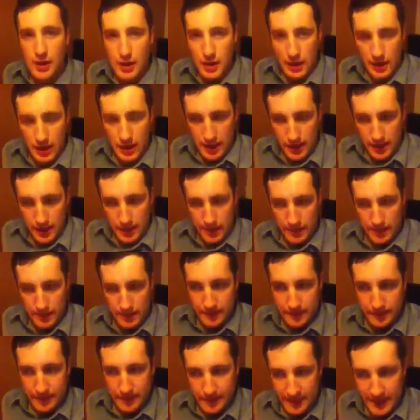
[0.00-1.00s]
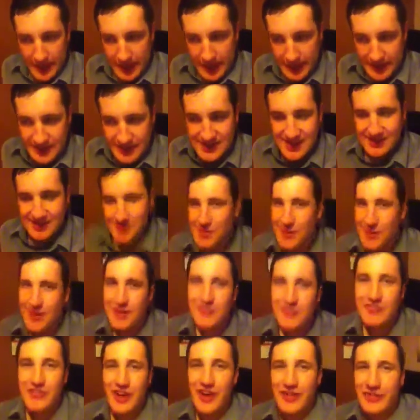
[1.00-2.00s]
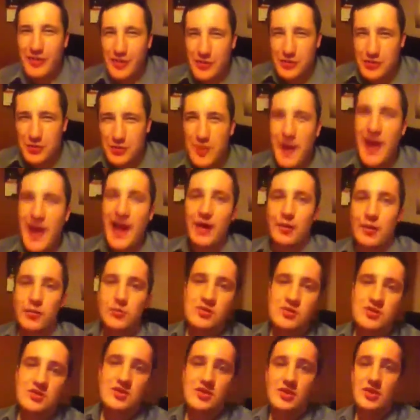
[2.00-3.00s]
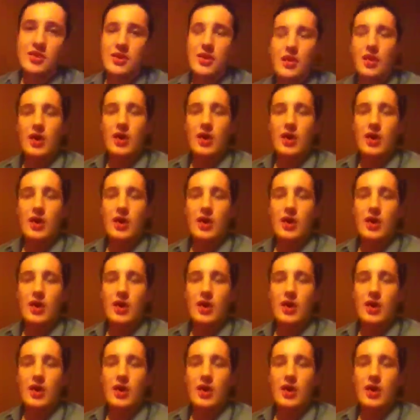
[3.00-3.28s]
It set me back £500,